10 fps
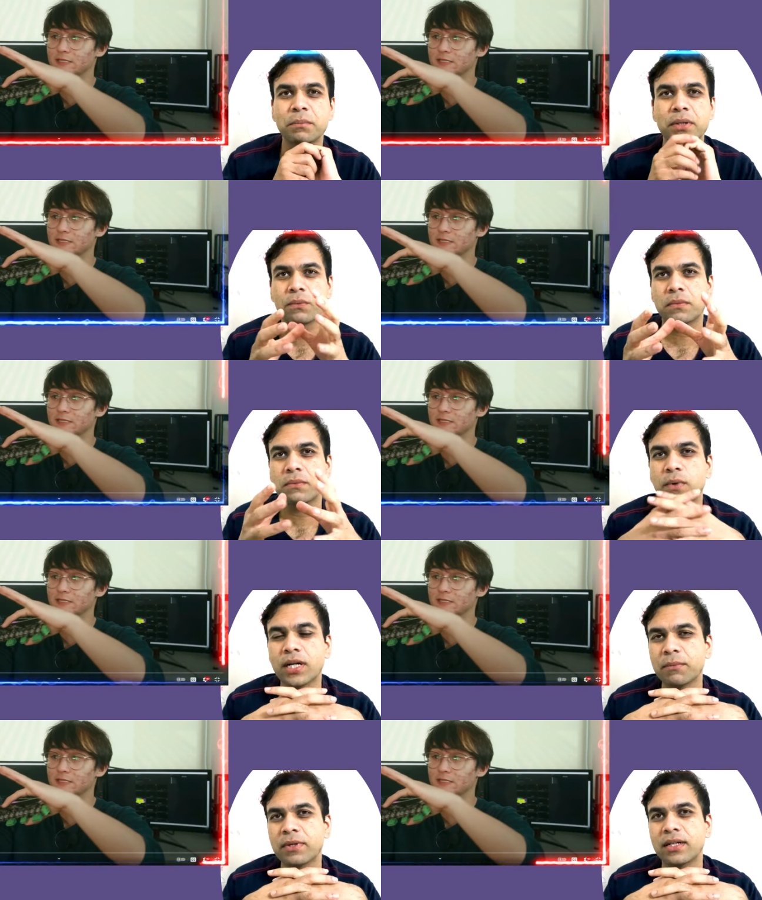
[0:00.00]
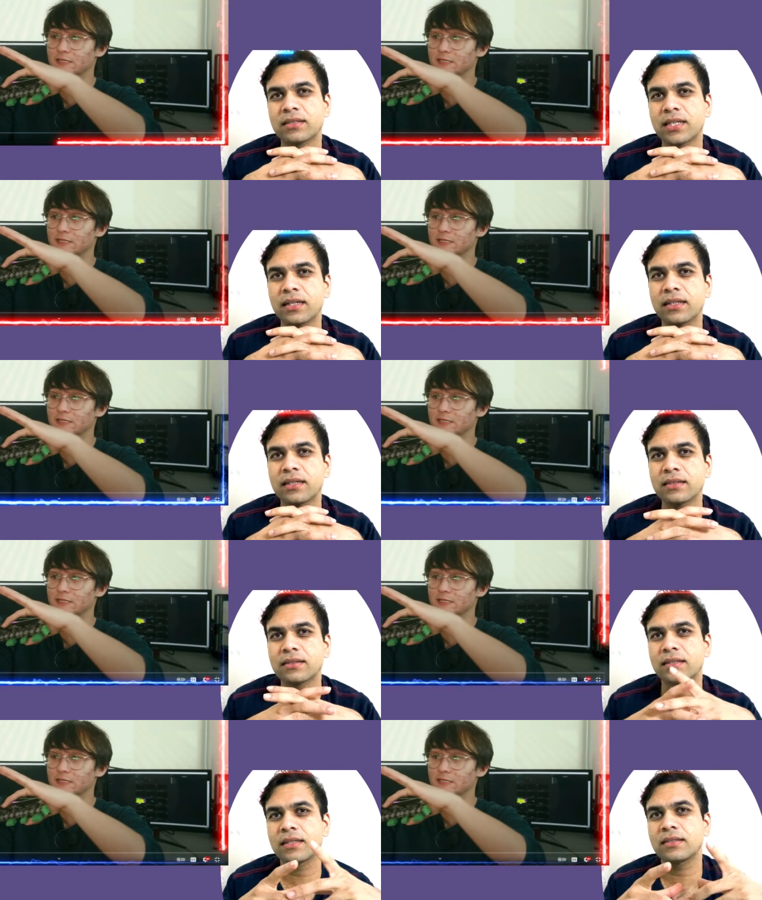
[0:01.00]
Speaker 1: But what I'm understanding
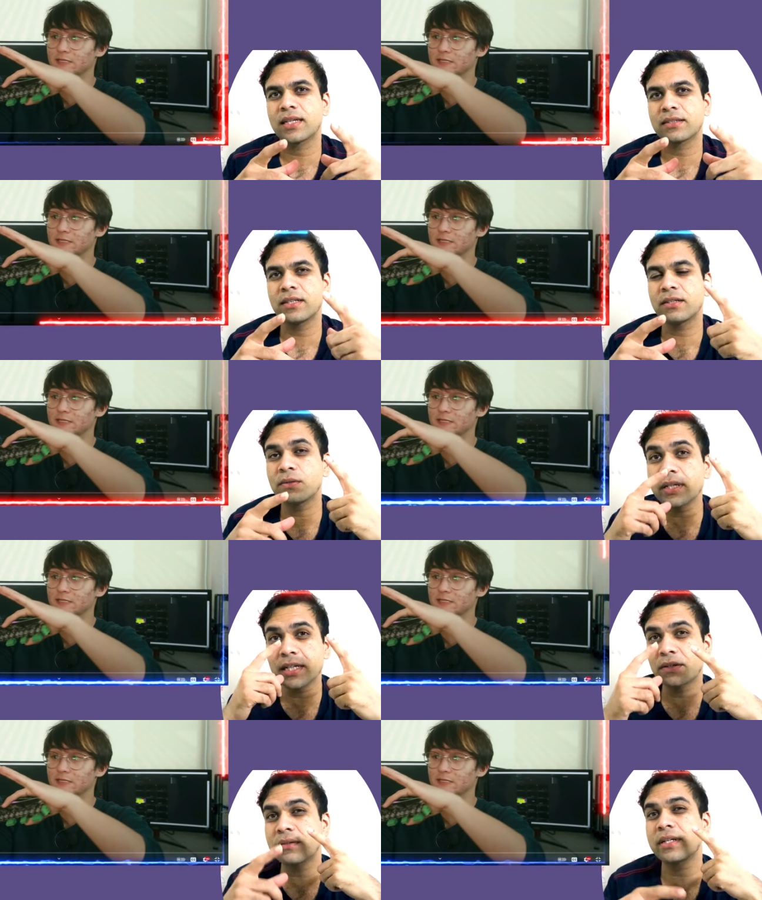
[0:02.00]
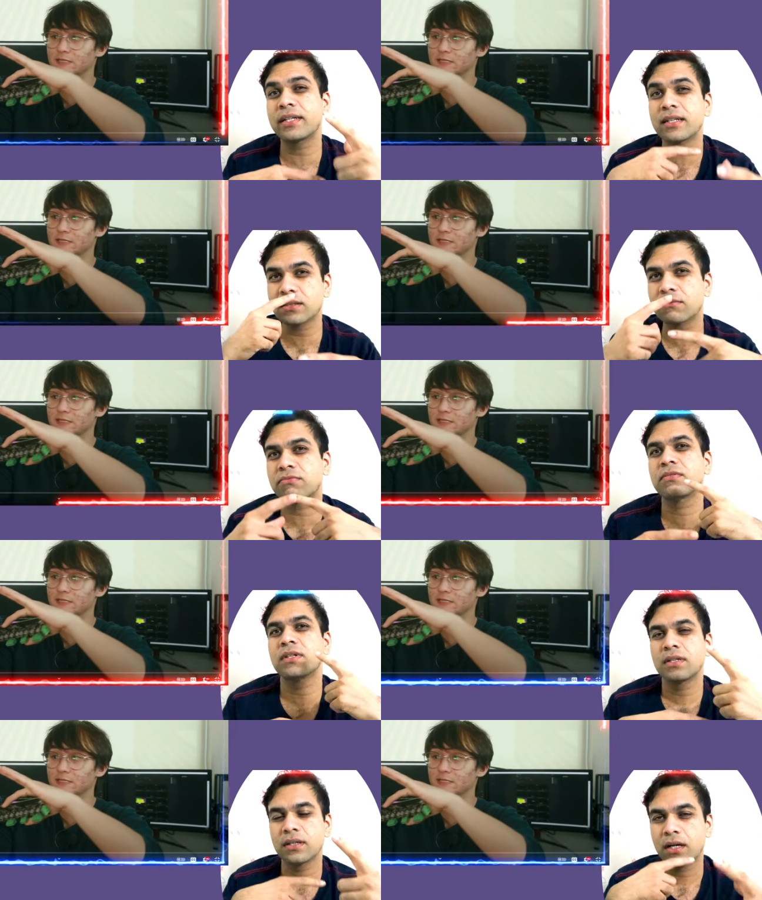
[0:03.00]
is he's actually going into details of
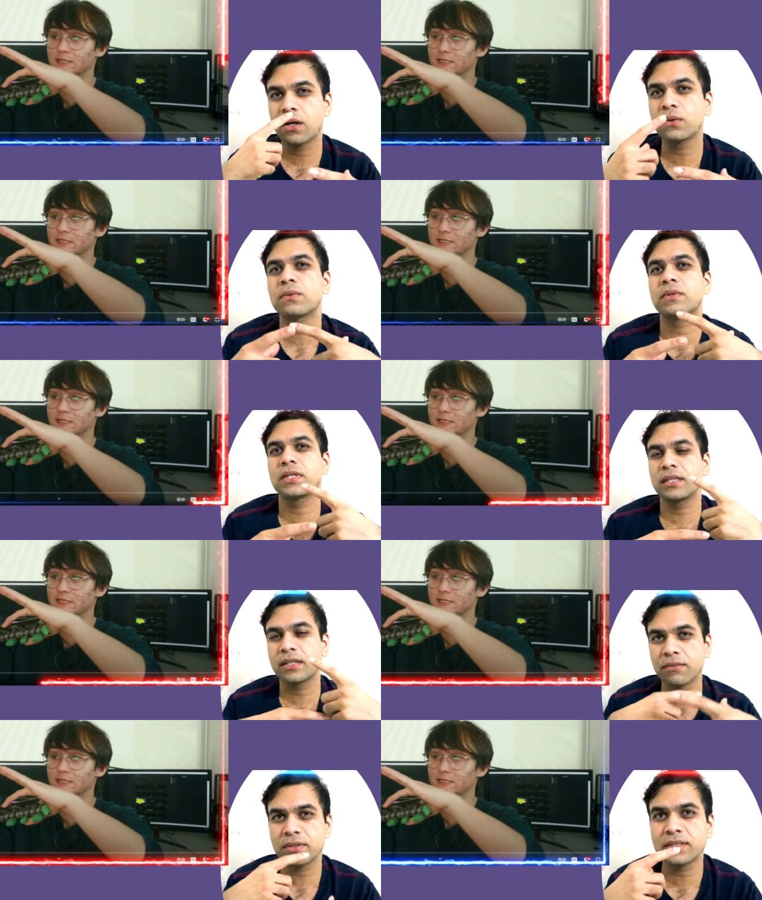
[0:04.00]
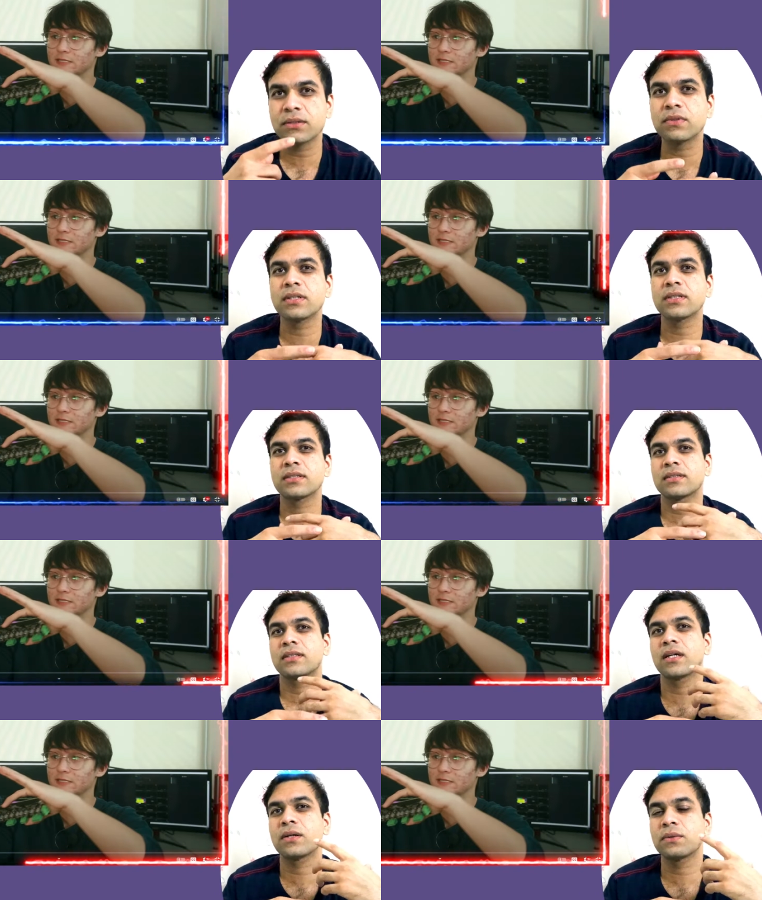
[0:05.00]
how the DaVinci works
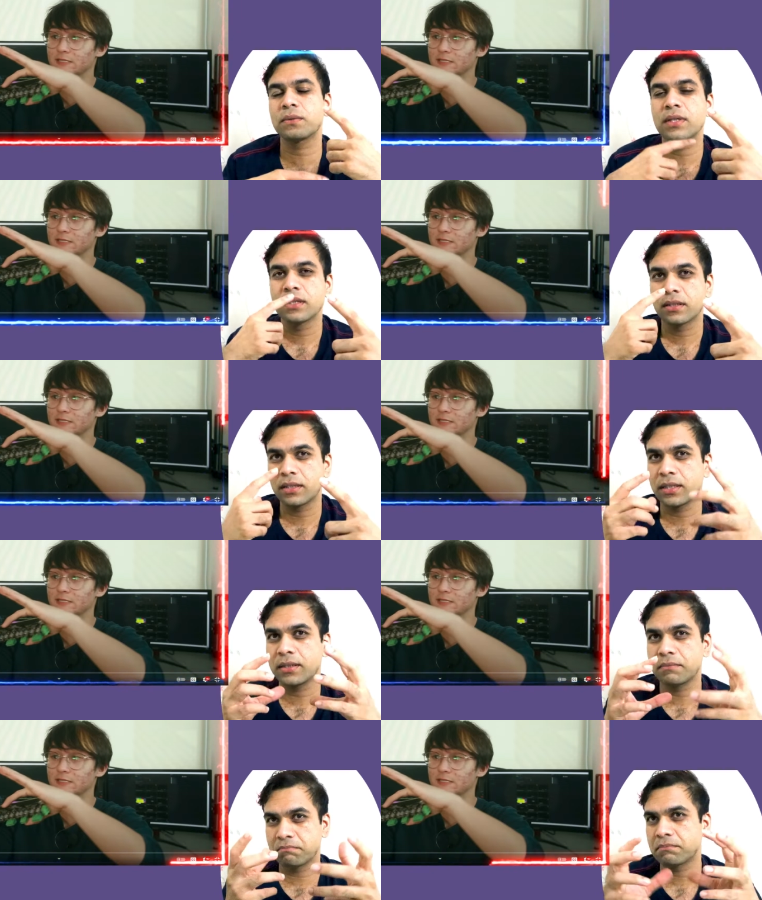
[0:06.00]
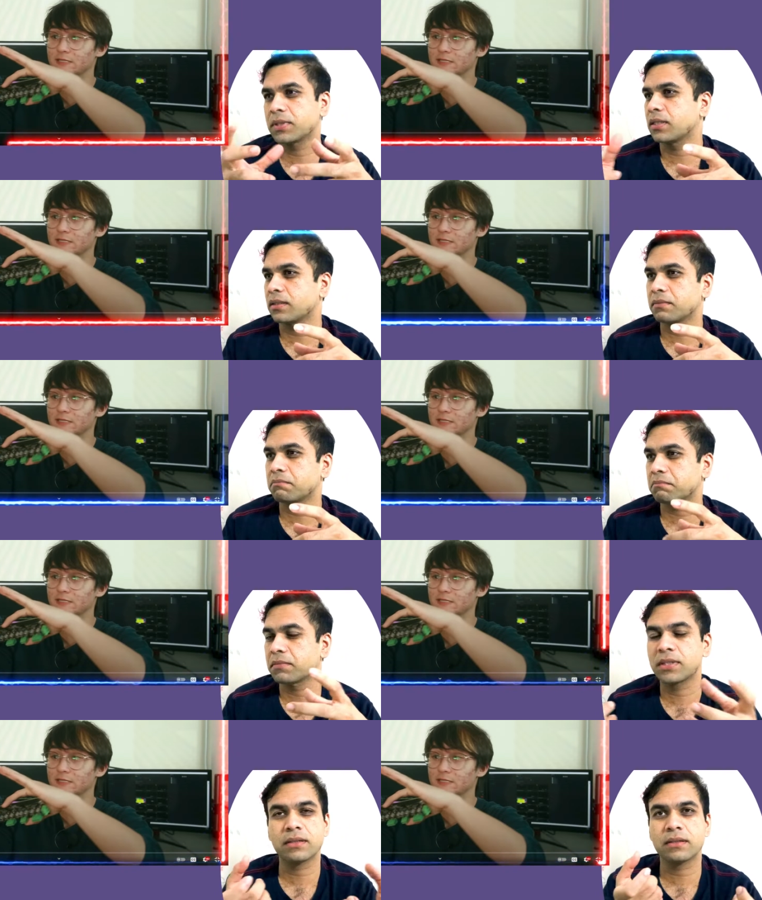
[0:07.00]
and how the the
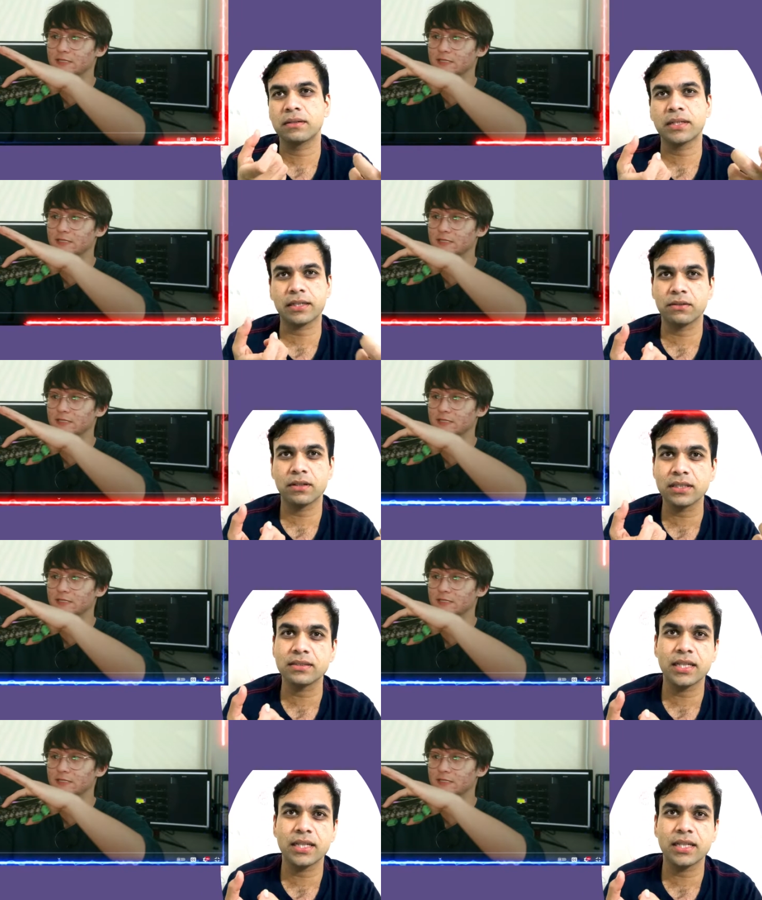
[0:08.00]
uh, technology is